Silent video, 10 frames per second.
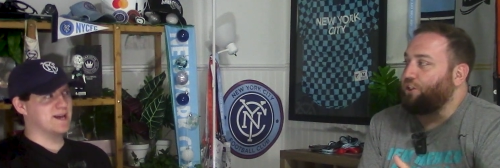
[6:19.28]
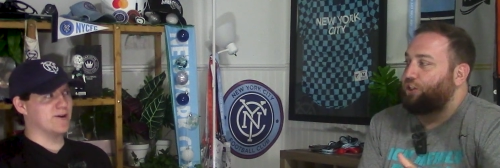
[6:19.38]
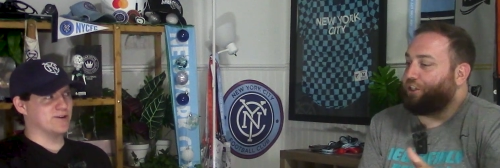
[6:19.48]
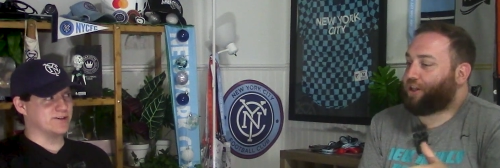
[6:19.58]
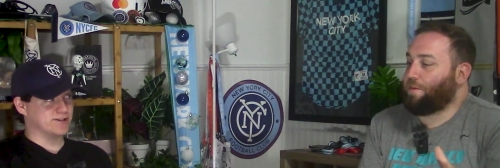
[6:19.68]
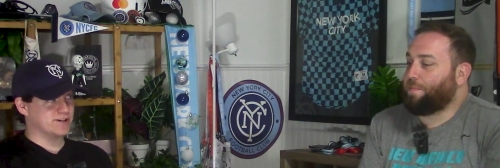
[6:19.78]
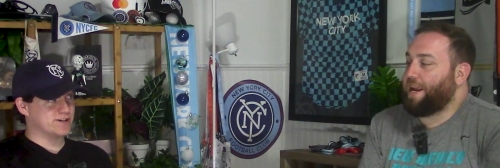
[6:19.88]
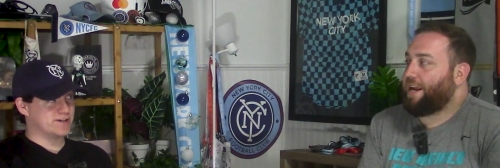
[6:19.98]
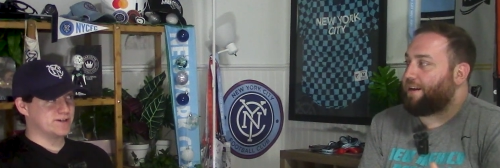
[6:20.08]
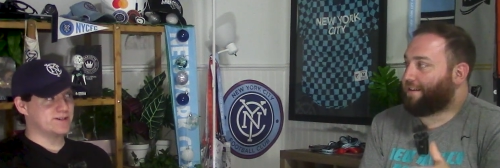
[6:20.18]
Speaker 1: character, the
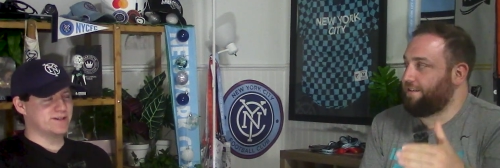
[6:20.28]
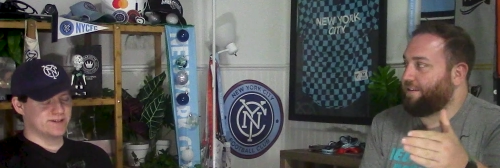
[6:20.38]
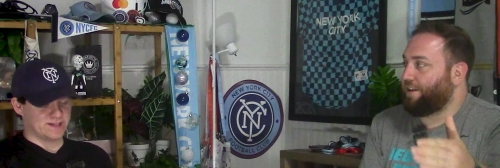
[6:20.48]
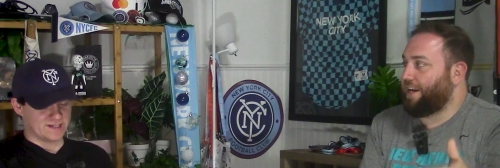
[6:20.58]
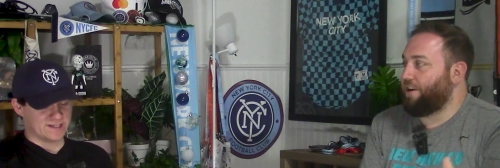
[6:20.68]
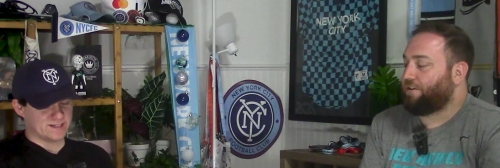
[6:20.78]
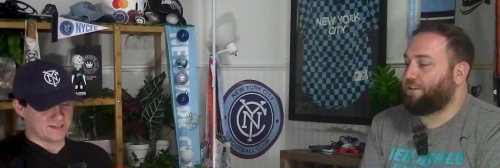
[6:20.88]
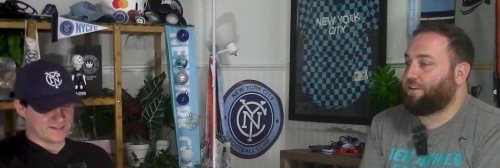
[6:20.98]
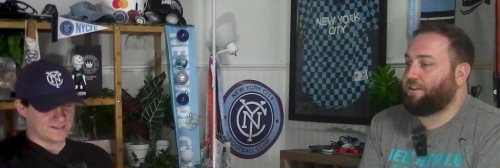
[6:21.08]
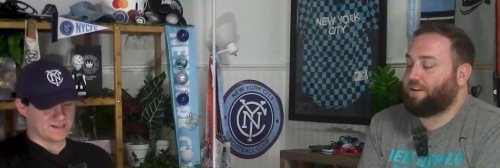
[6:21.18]
man, the yeah.
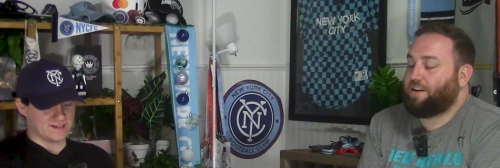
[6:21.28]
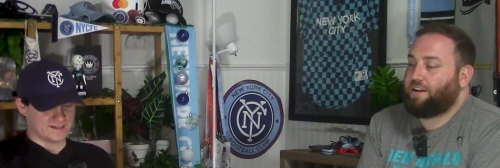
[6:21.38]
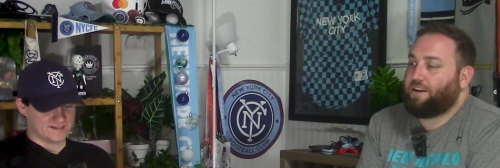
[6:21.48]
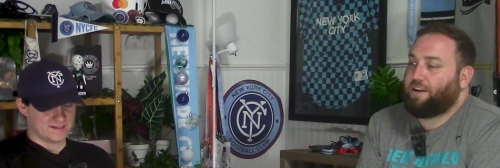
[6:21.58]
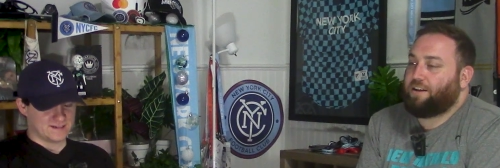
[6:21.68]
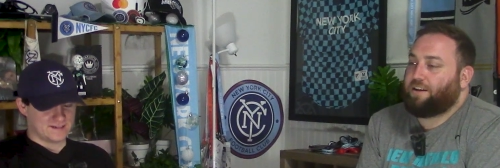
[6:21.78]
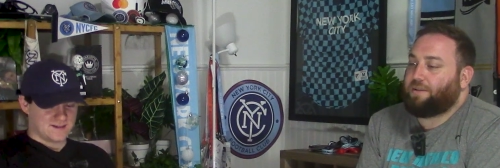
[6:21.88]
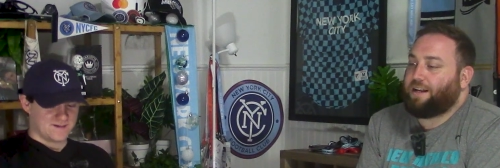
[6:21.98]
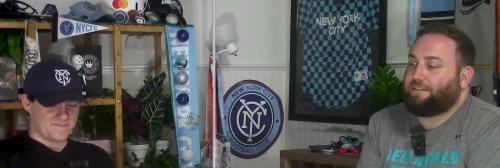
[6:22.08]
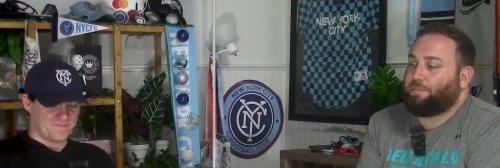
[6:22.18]
character. Yeah.
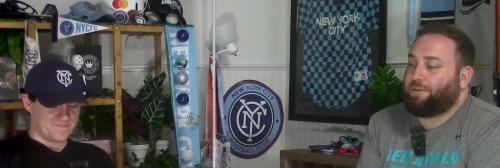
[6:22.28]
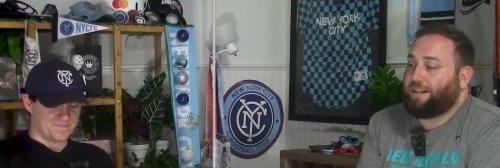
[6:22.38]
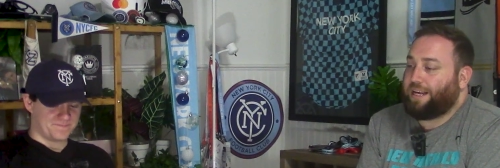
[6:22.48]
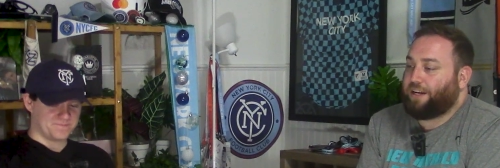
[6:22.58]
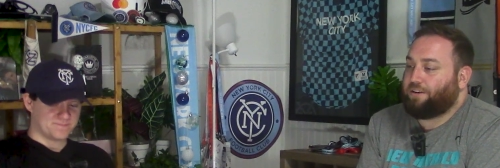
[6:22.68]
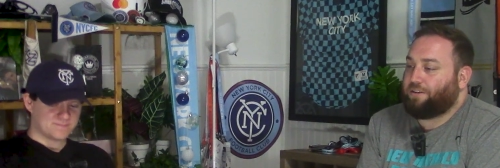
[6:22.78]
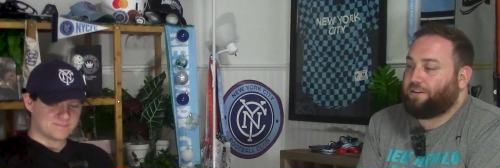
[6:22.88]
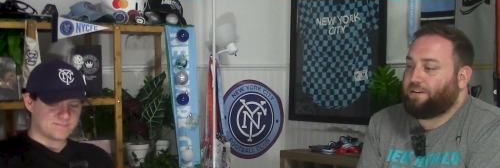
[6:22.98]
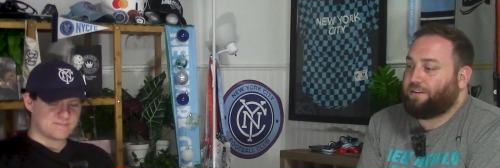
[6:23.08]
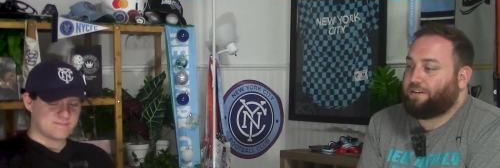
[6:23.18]
As a
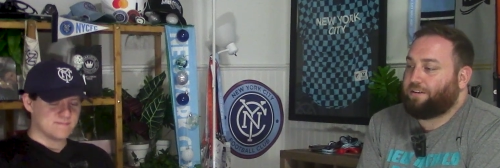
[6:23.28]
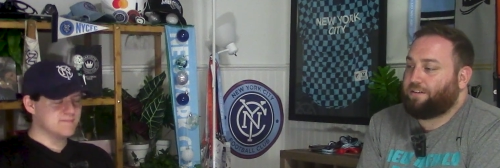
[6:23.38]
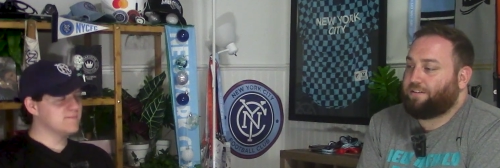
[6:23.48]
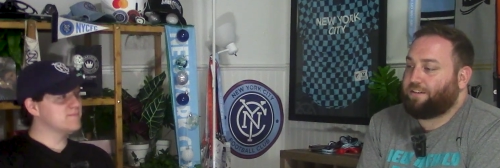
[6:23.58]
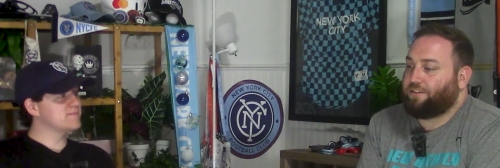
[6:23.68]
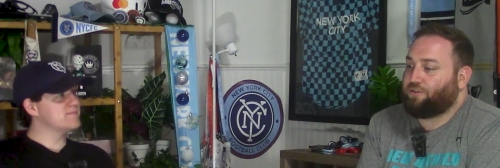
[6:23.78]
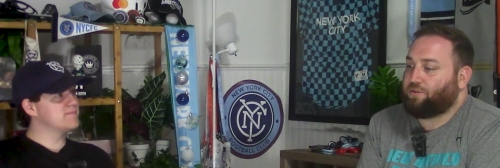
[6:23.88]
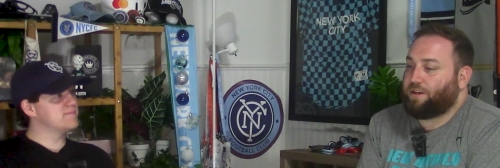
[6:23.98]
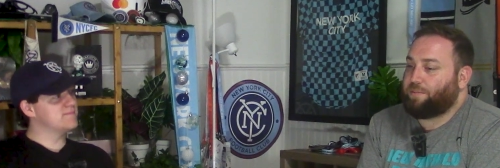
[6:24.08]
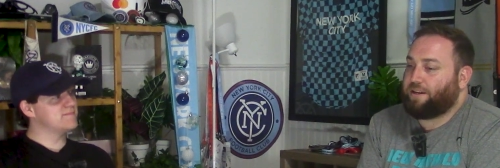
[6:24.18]
player, since
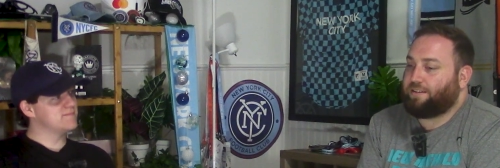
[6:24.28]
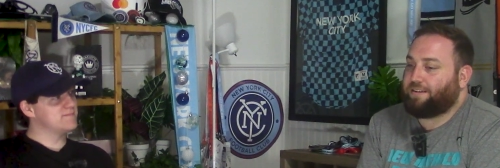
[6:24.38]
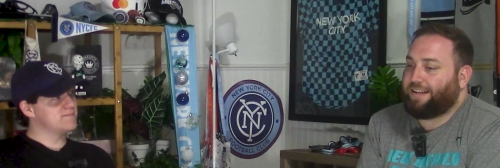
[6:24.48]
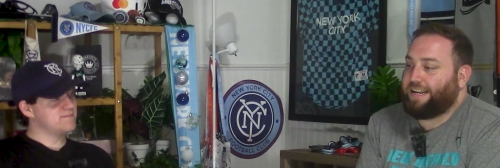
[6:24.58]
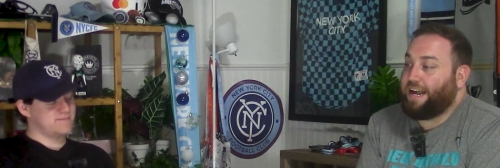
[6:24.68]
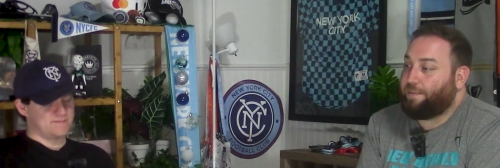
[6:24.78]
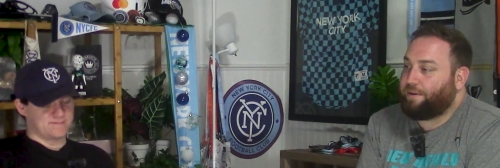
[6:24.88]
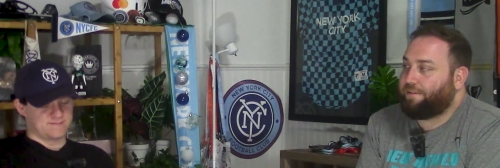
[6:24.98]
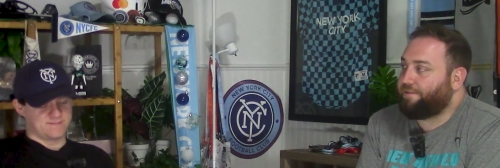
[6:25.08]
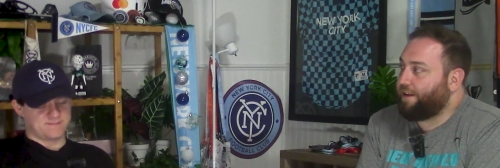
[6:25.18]
joining Man City, not
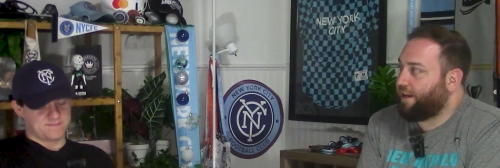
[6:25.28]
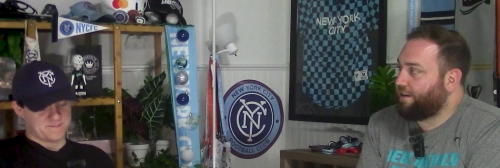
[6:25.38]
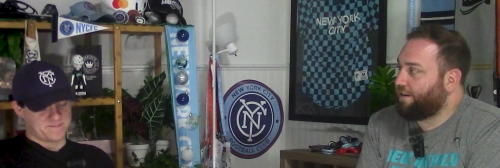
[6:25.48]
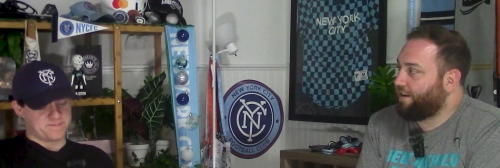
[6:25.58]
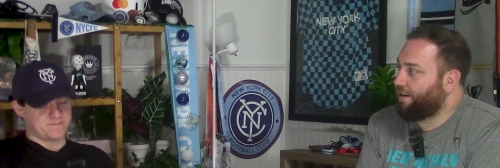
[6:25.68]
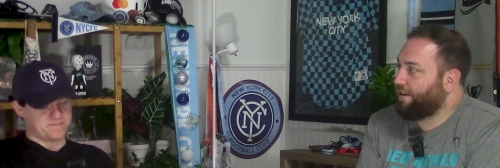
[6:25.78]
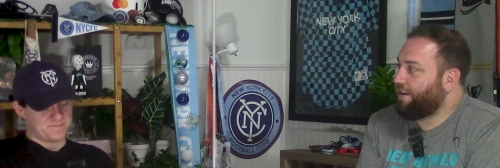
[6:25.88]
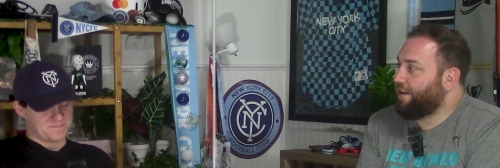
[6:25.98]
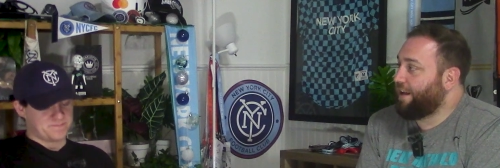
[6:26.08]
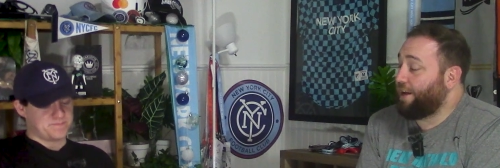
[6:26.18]
been a fan.
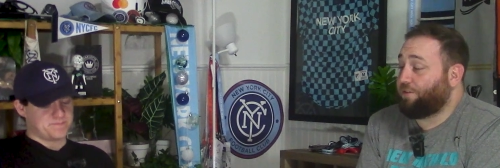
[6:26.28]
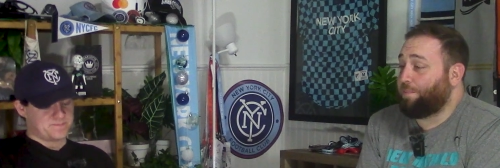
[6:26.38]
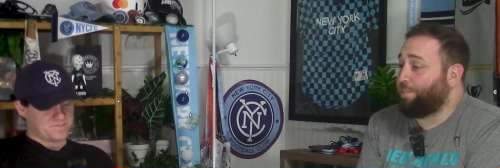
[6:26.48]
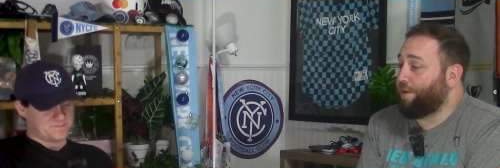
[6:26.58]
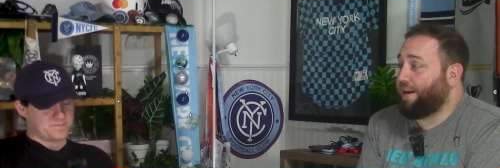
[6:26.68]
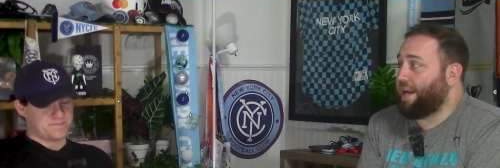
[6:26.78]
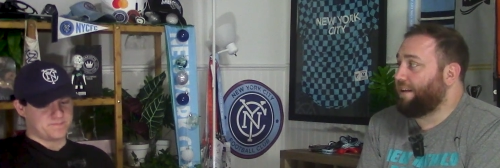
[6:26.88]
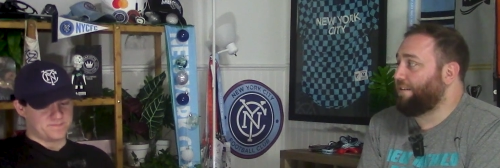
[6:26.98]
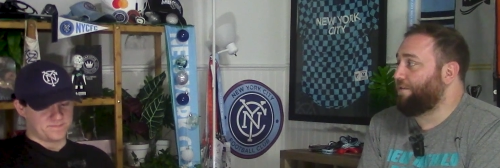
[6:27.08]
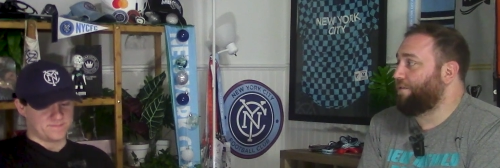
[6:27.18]
I was a big
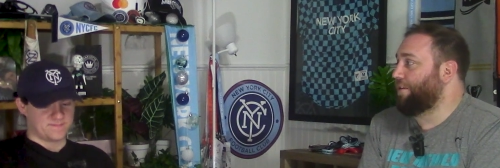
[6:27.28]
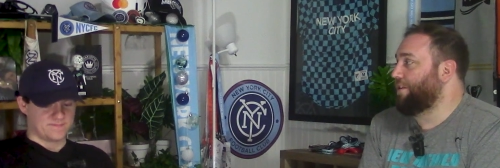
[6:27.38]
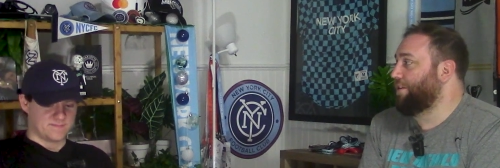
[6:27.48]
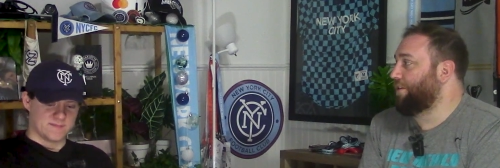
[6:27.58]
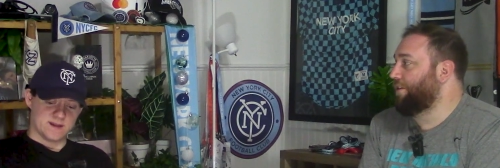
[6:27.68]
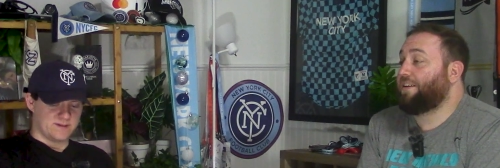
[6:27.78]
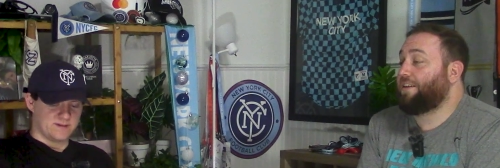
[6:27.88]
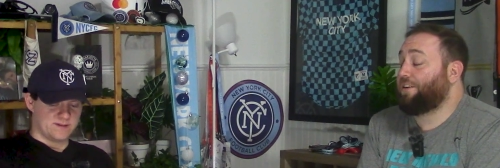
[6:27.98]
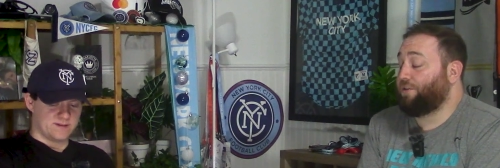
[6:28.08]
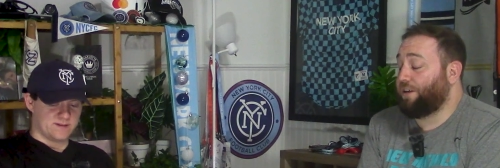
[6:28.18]
Aston Villa
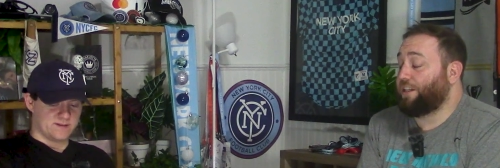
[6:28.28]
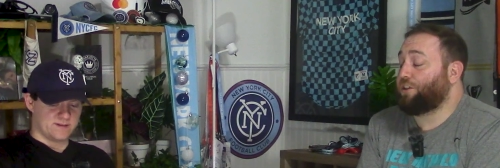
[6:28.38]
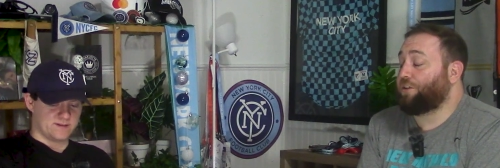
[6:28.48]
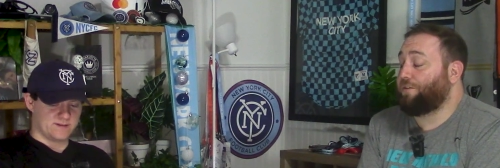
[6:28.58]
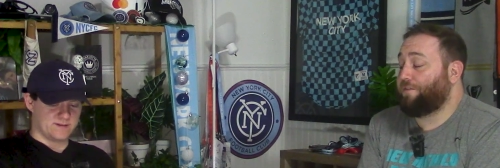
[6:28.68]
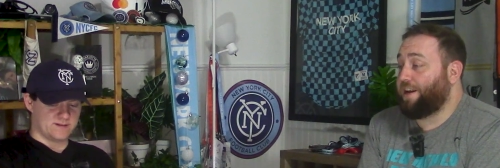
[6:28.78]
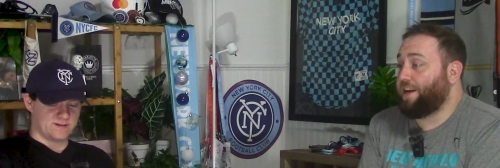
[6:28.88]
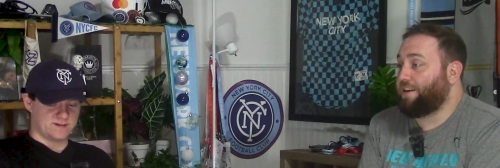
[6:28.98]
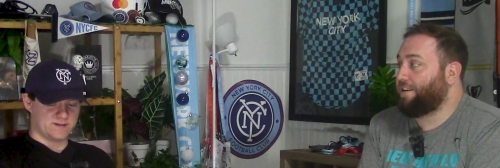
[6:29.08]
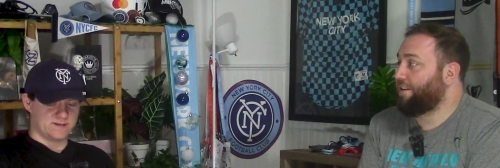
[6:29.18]
Grealish
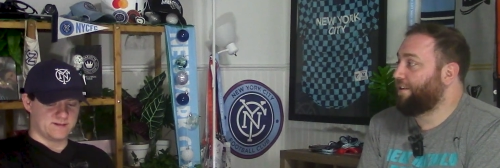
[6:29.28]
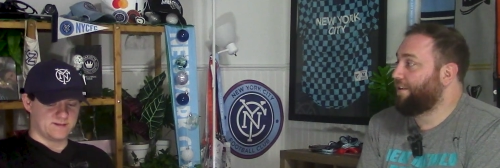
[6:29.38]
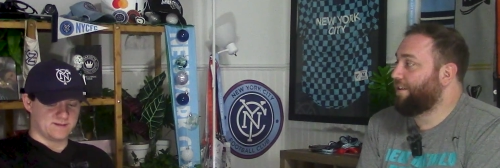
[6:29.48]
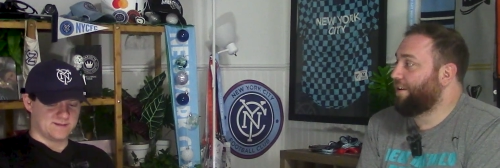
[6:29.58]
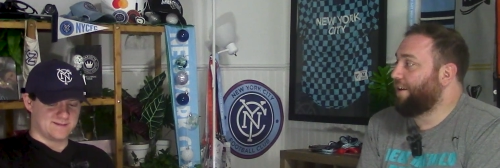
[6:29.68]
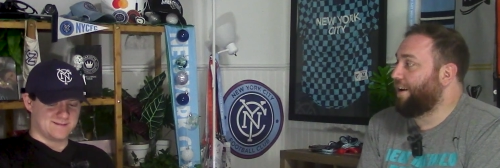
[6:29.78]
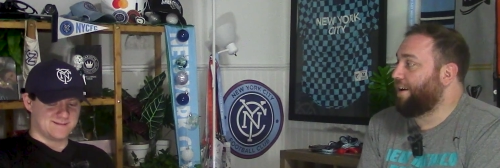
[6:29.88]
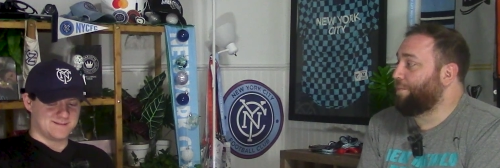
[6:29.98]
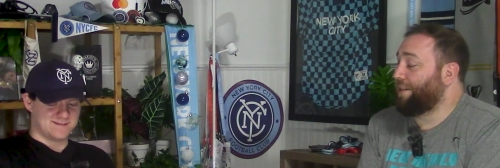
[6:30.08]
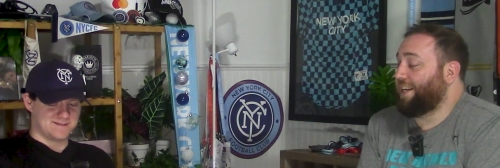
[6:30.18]
fan, um, but